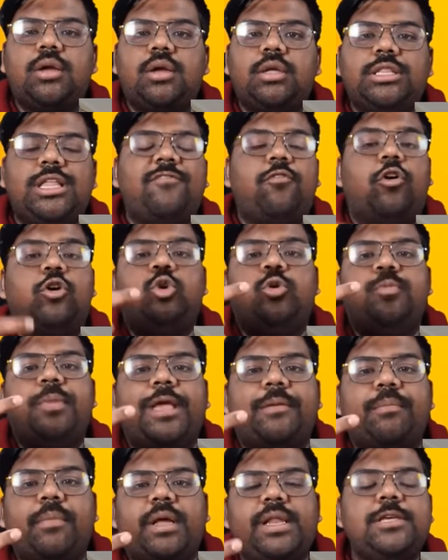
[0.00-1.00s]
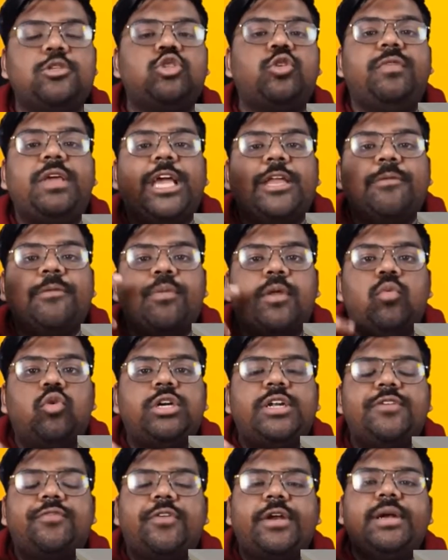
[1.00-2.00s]
They want to make money, so we can
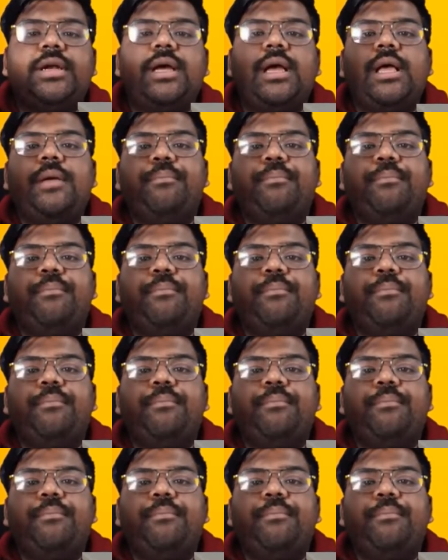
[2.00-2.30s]
promote different